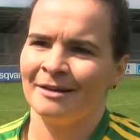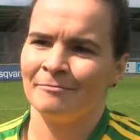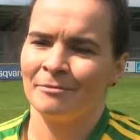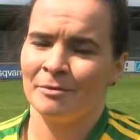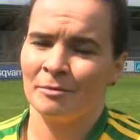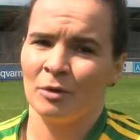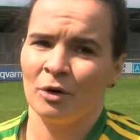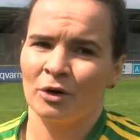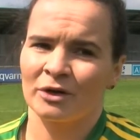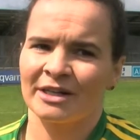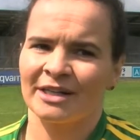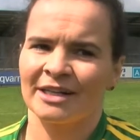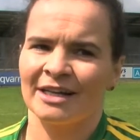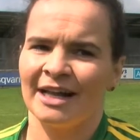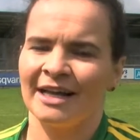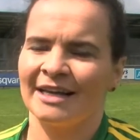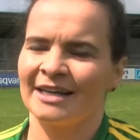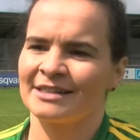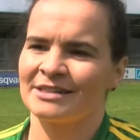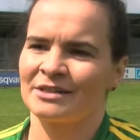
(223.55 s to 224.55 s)
promoting
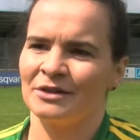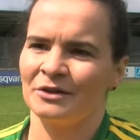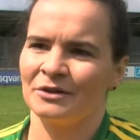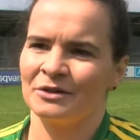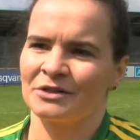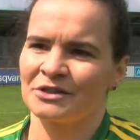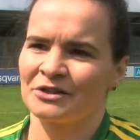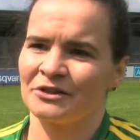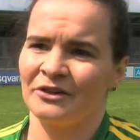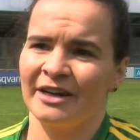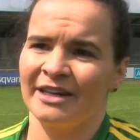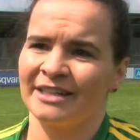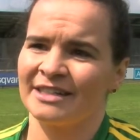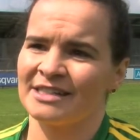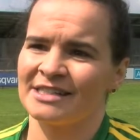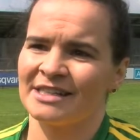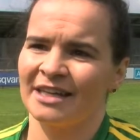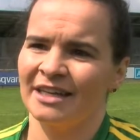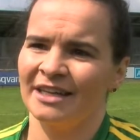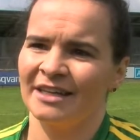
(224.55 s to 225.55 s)
like so it's great to
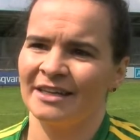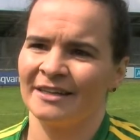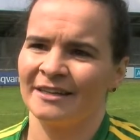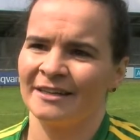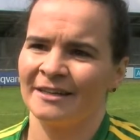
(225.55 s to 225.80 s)
see